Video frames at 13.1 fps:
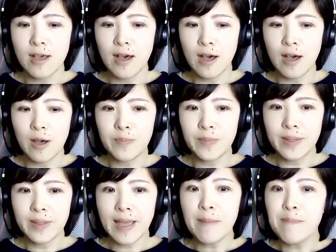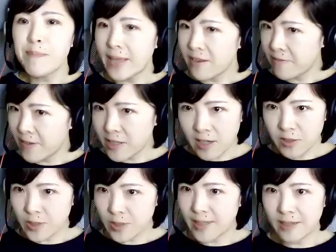can benefit
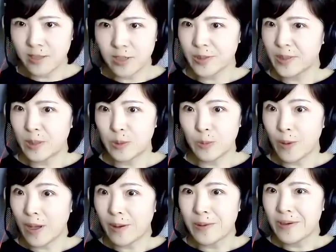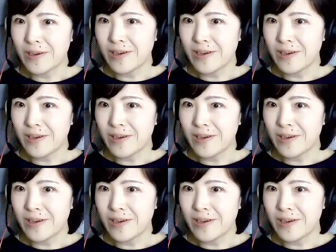other sectors as well.